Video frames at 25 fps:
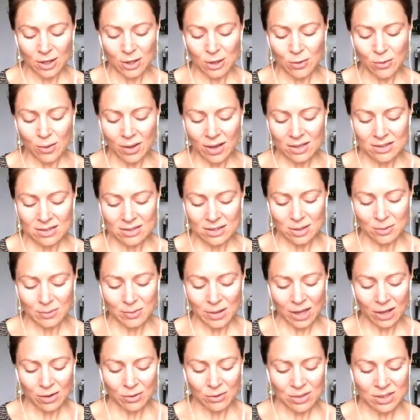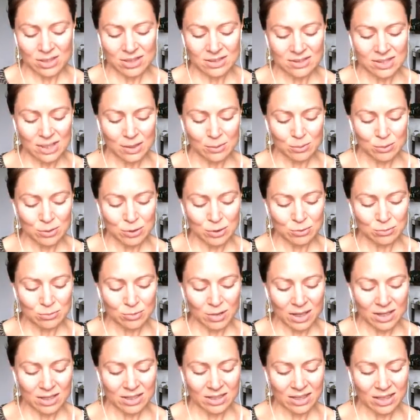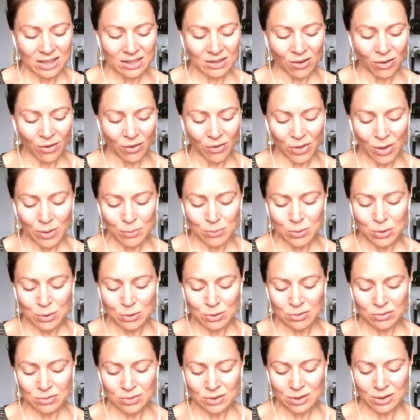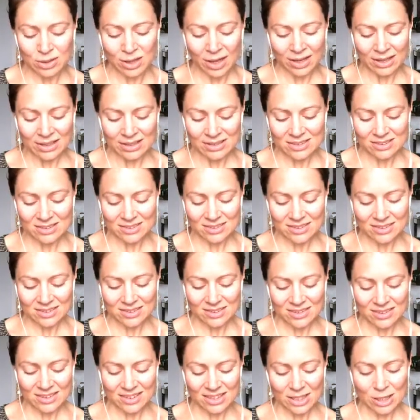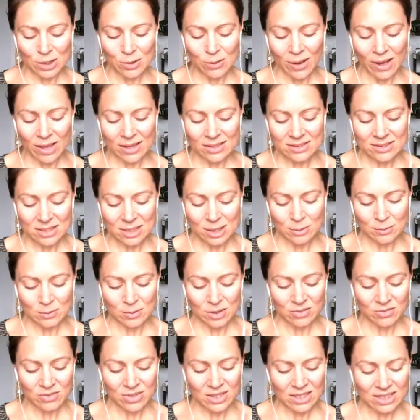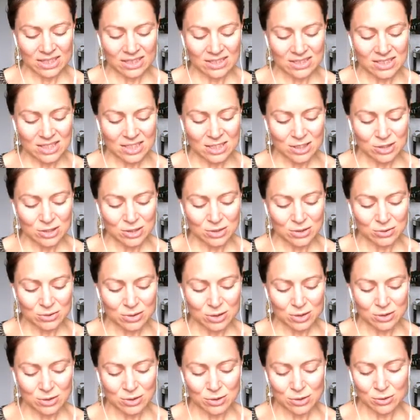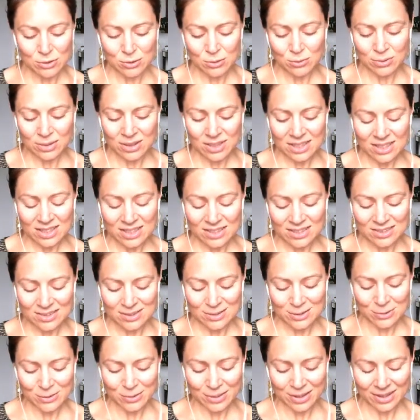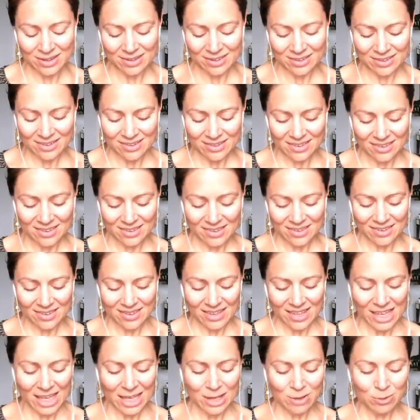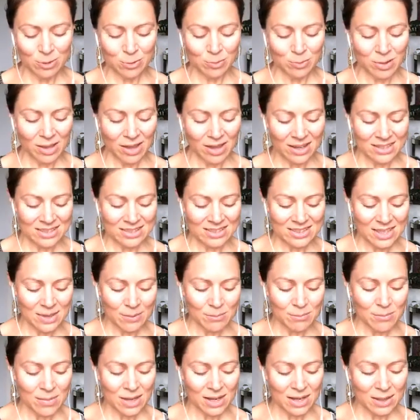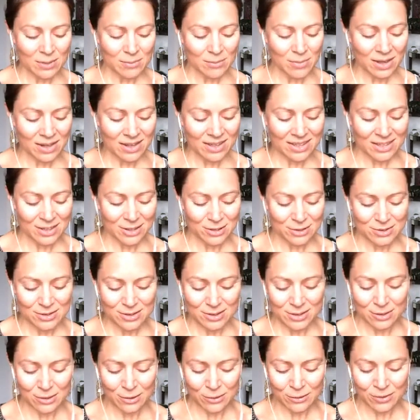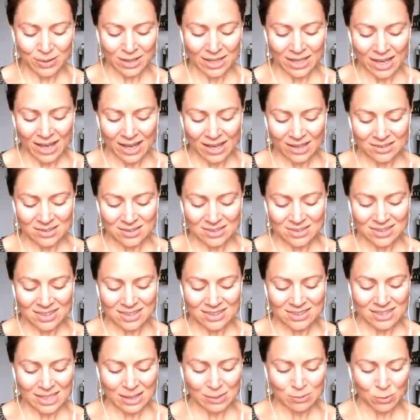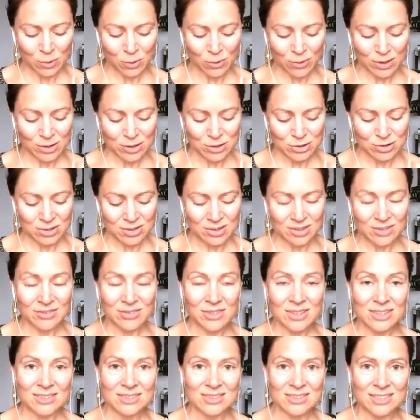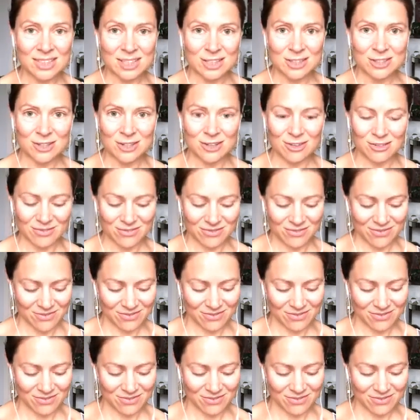You ask him how he is able to radiate all that beautiful light. You ask him if he can teach you to do what he is doing. He replies that many, many years ago he asked the same question of his teacher.